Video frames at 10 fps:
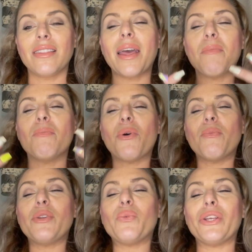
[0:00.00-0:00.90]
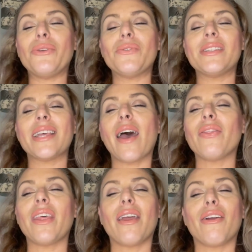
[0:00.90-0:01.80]
where you
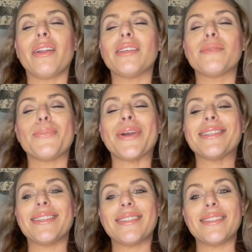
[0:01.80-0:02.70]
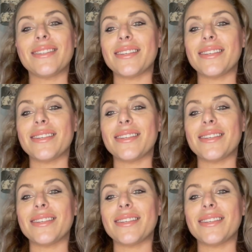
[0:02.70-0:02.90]
sat there in His presence.